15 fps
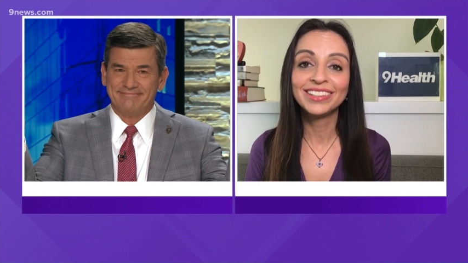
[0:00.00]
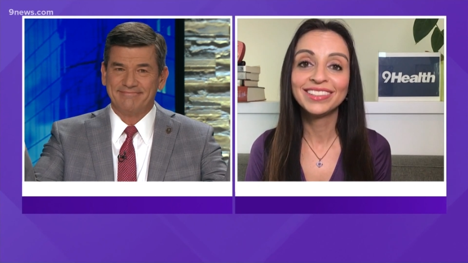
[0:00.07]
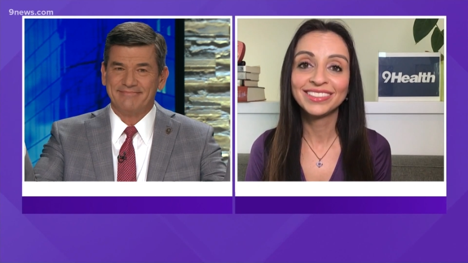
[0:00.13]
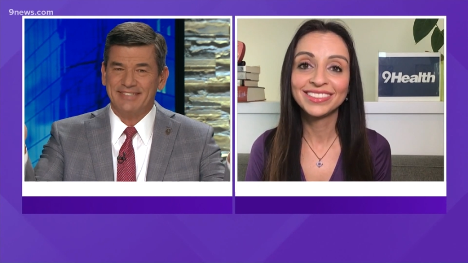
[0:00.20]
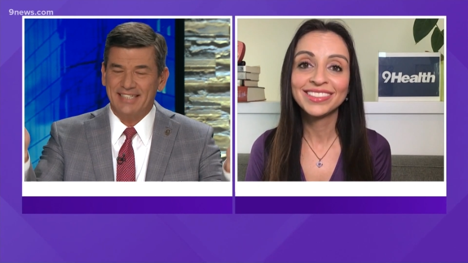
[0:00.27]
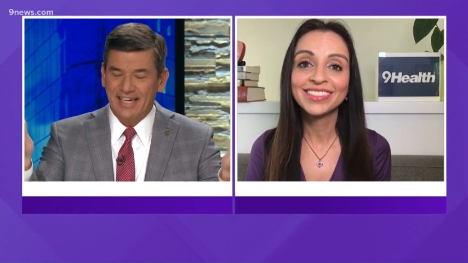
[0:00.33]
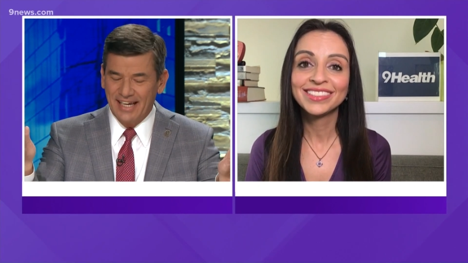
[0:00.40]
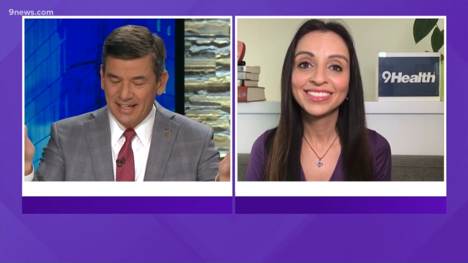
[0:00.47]

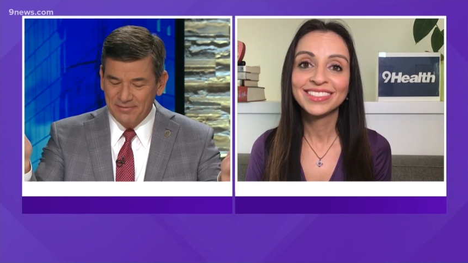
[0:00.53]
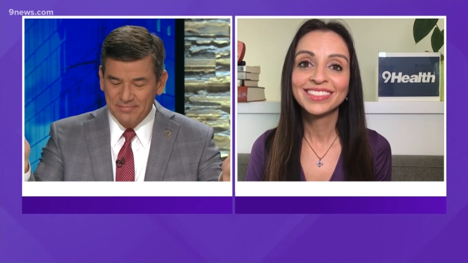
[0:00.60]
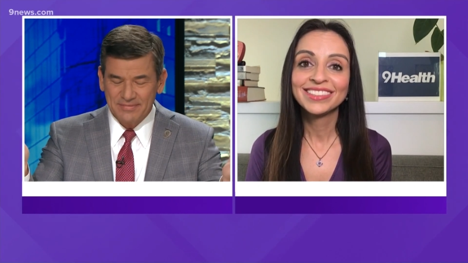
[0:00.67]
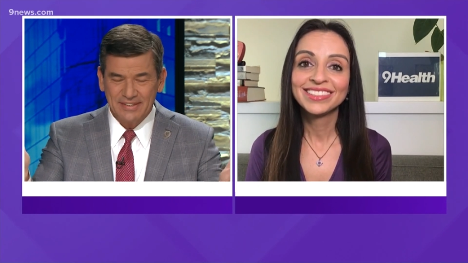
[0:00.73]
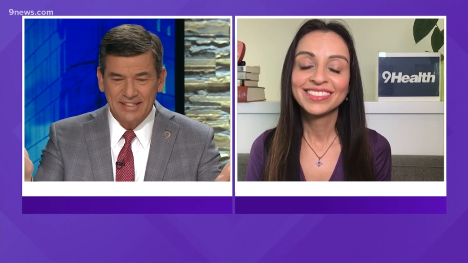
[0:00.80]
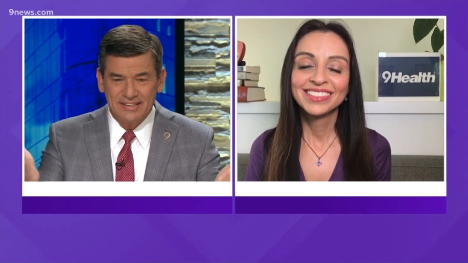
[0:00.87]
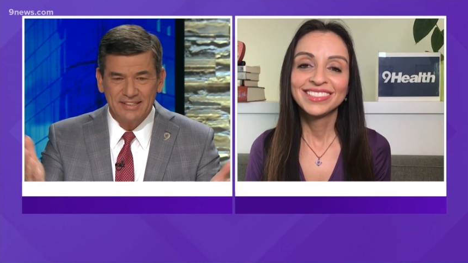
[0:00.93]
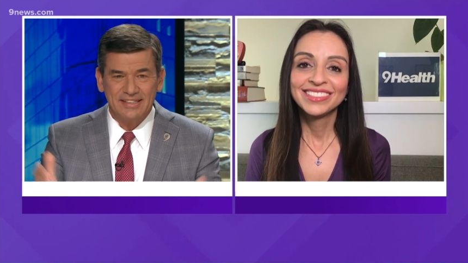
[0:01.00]
Speaker 1: See,
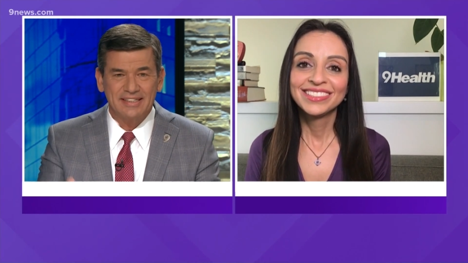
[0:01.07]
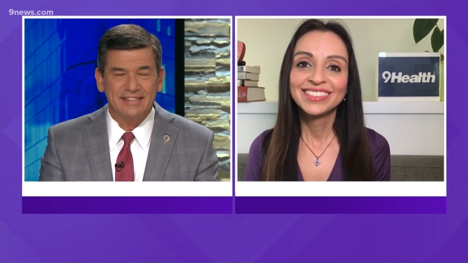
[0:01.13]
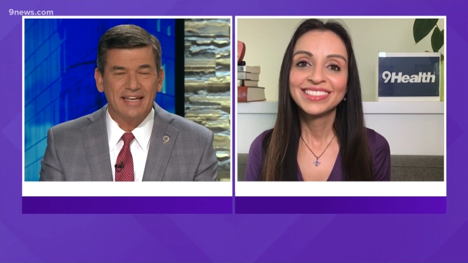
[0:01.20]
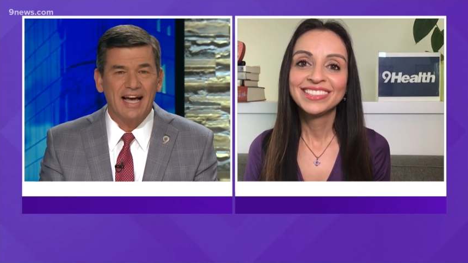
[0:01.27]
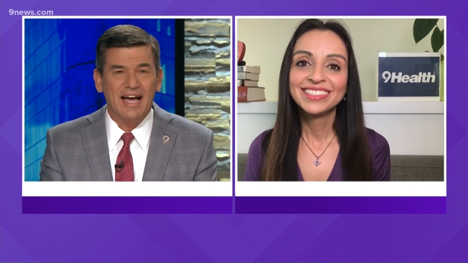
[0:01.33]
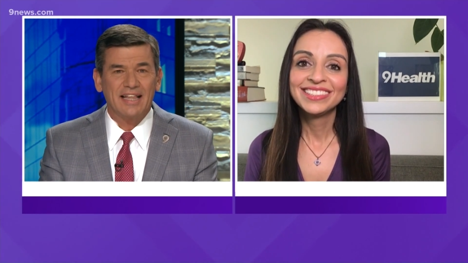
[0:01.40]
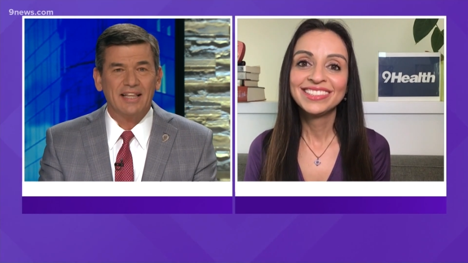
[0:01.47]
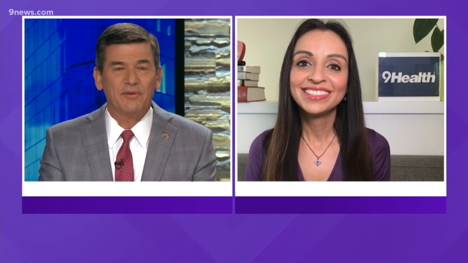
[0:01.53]
this is
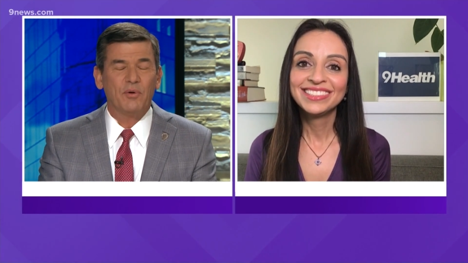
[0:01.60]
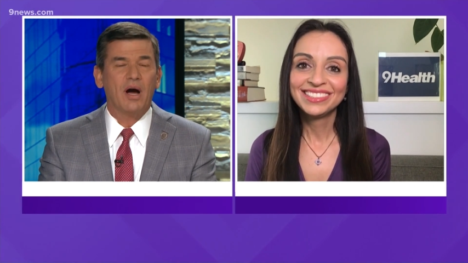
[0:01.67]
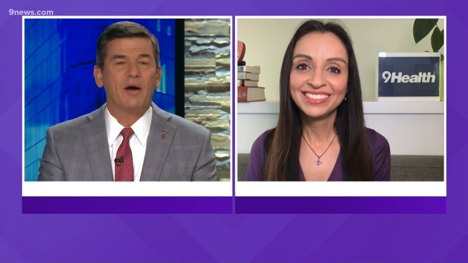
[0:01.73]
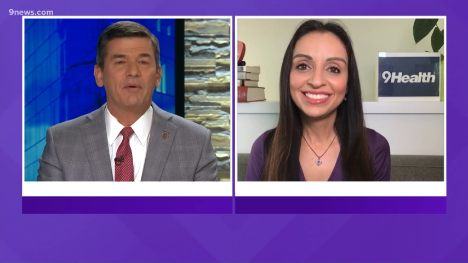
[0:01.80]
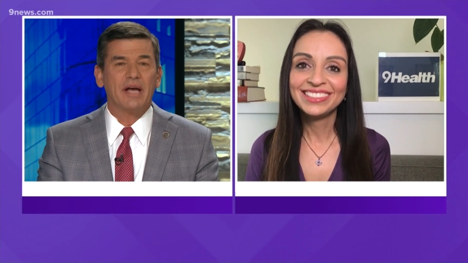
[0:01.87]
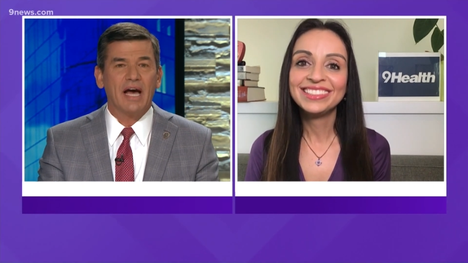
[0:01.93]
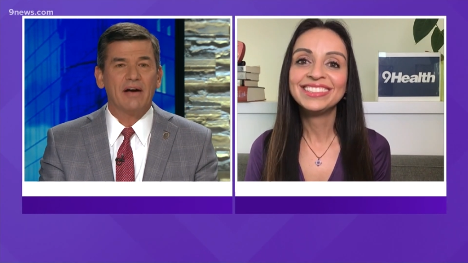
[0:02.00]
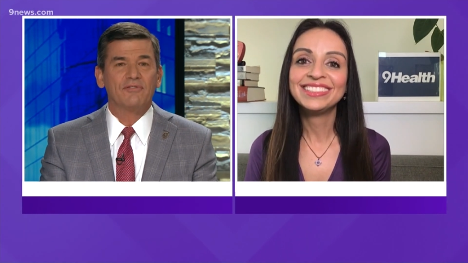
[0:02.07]
exactly why
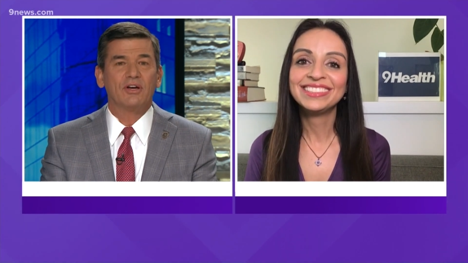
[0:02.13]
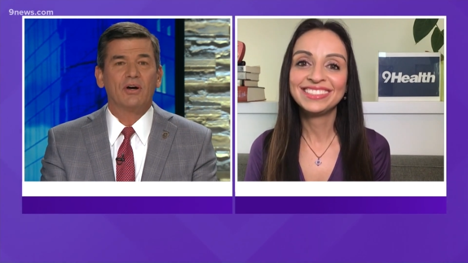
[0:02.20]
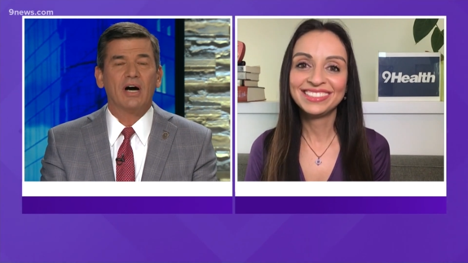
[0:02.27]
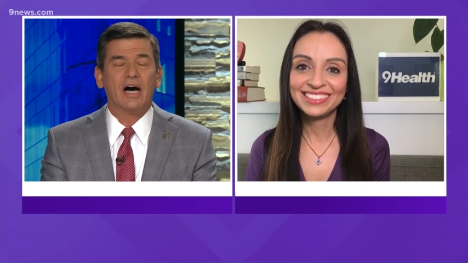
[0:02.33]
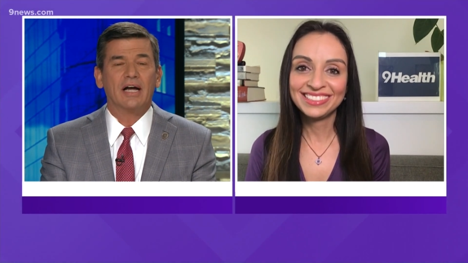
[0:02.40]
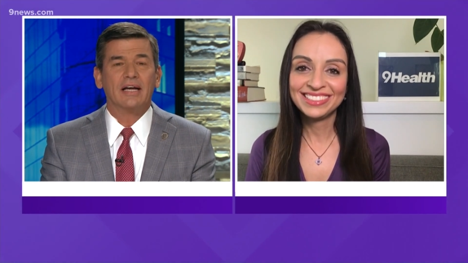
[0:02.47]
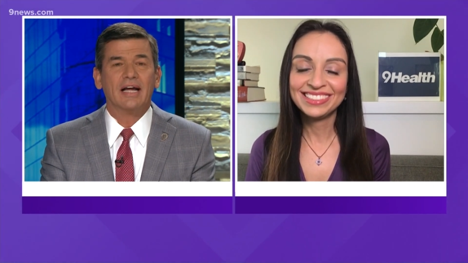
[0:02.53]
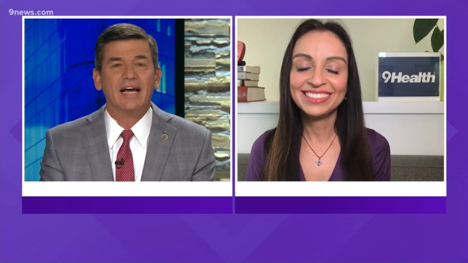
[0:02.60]
we have you
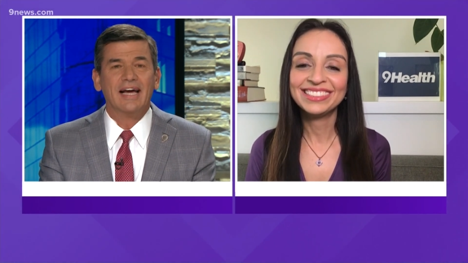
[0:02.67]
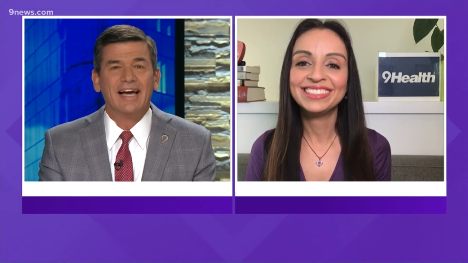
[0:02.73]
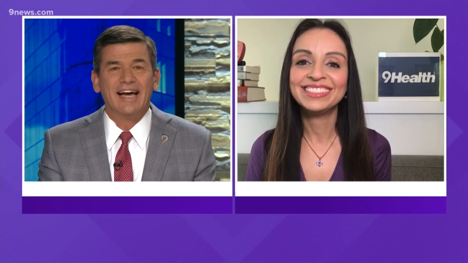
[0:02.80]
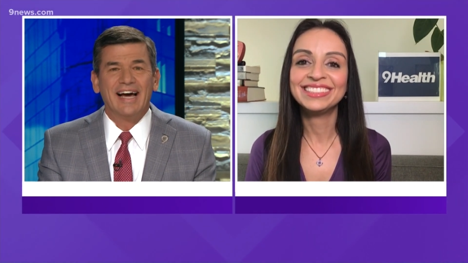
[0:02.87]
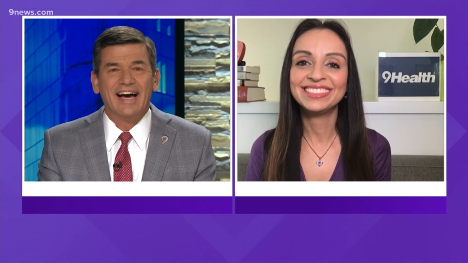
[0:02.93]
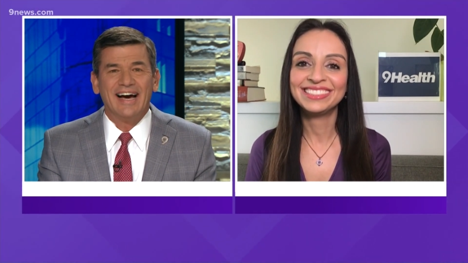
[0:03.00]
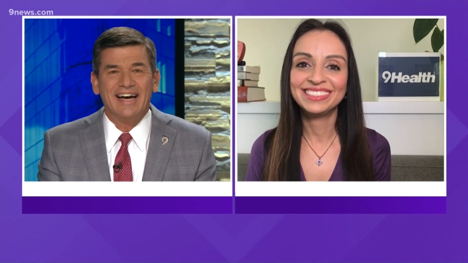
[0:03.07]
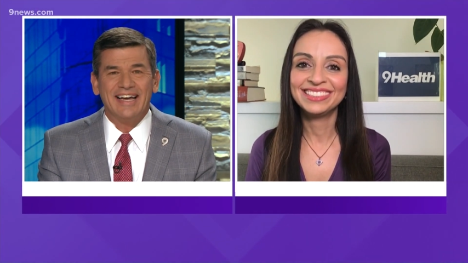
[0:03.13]
on. Uh,